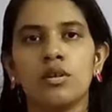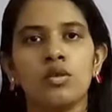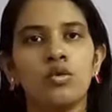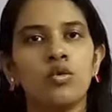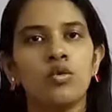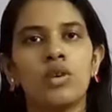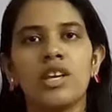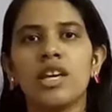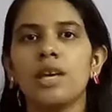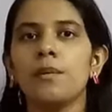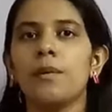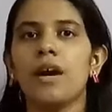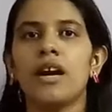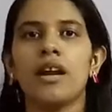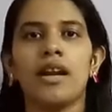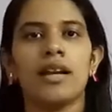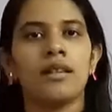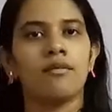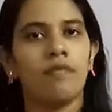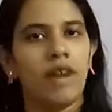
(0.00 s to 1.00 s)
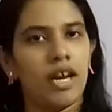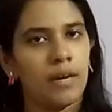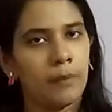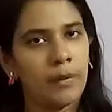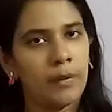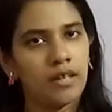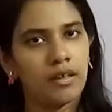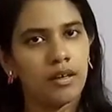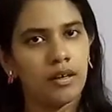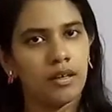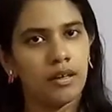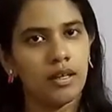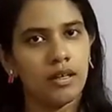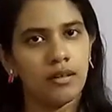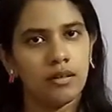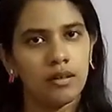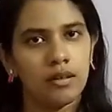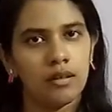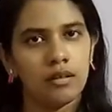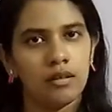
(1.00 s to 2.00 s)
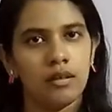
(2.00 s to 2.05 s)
to keep our environment clean.